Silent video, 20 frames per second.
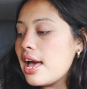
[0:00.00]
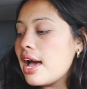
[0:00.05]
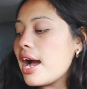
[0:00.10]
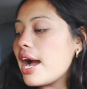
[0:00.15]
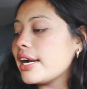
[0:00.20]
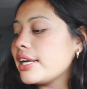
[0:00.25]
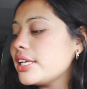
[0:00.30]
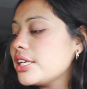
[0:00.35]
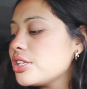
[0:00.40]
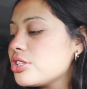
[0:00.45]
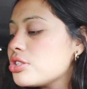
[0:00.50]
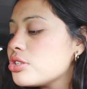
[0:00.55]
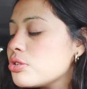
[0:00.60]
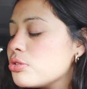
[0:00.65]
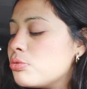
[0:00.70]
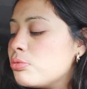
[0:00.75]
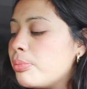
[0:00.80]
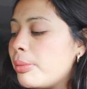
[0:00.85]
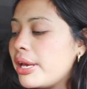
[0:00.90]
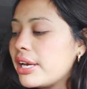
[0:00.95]
I need
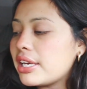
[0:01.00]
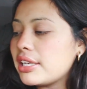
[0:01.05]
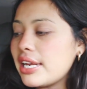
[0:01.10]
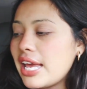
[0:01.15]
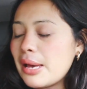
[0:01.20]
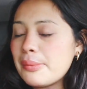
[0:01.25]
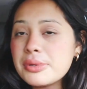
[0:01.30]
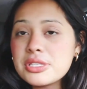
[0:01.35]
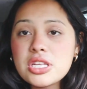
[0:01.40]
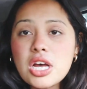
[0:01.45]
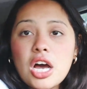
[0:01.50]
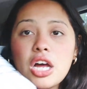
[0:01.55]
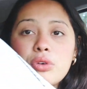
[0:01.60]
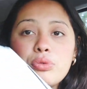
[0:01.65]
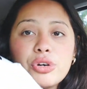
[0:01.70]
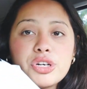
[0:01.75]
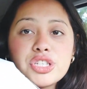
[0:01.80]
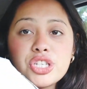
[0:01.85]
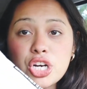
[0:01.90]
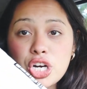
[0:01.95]
to make an Amazon
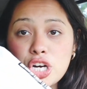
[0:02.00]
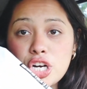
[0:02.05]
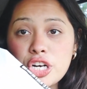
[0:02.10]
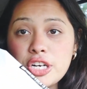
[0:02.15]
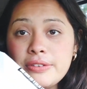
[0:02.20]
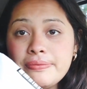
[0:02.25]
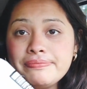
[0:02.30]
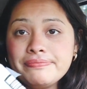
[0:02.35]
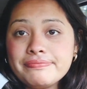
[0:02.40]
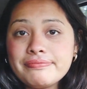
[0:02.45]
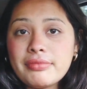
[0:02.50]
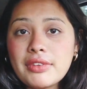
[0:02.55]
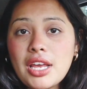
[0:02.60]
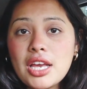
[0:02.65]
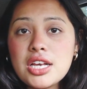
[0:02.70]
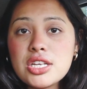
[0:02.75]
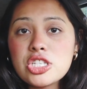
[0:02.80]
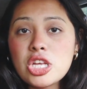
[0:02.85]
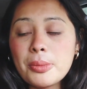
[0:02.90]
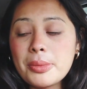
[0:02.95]
return,
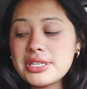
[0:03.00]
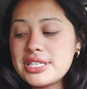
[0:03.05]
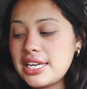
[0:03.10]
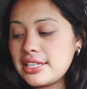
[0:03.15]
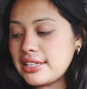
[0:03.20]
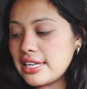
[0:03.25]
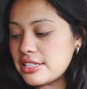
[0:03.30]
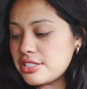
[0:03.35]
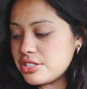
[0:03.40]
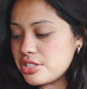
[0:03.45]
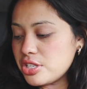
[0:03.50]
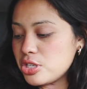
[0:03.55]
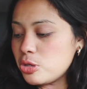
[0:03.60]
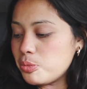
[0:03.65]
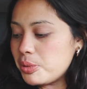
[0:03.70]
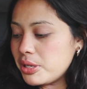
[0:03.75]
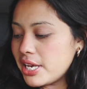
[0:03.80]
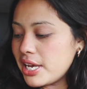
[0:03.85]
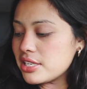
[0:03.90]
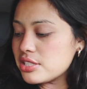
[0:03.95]
so I'm gonna take that to the U
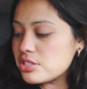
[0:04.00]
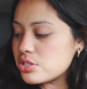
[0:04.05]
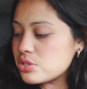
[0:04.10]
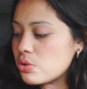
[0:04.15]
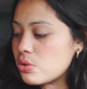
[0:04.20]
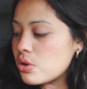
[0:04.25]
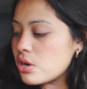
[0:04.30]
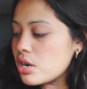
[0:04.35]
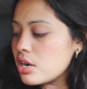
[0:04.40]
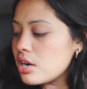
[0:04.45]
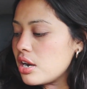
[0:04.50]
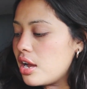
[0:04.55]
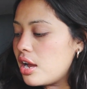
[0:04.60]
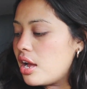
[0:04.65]
P S store.